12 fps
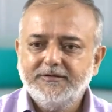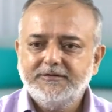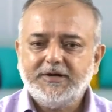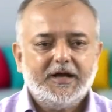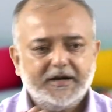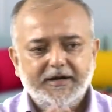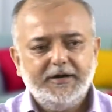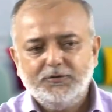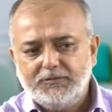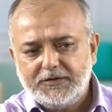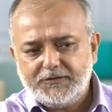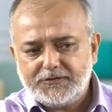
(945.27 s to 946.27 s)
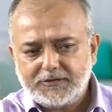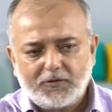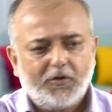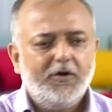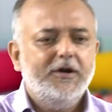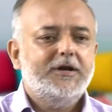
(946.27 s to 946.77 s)
targeted towards
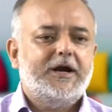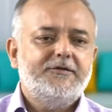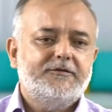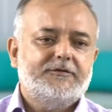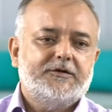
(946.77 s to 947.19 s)
all kinds of